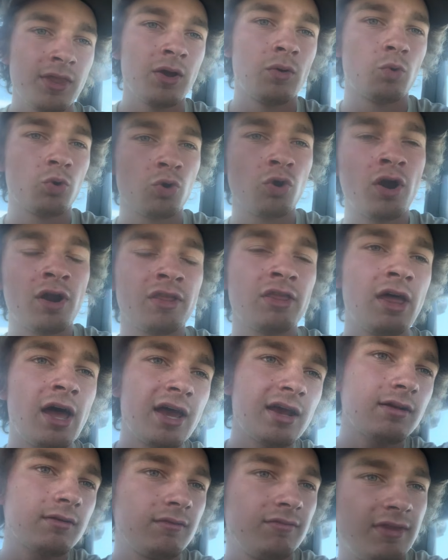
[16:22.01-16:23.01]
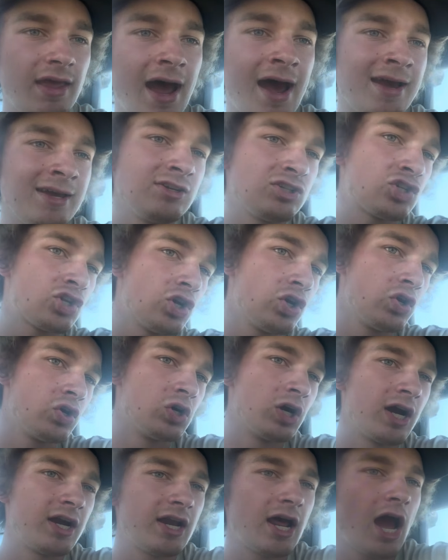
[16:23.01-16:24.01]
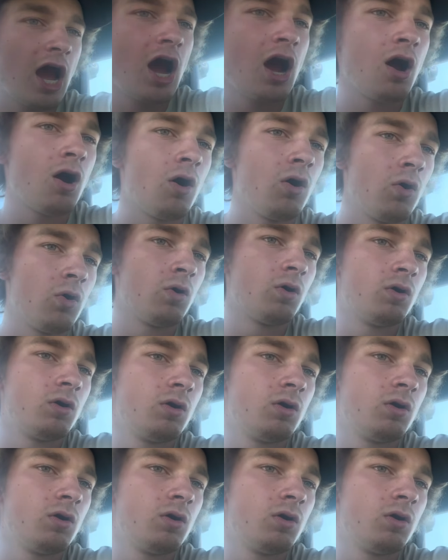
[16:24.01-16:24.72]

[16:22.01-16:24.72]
We're running like 9.2 right now.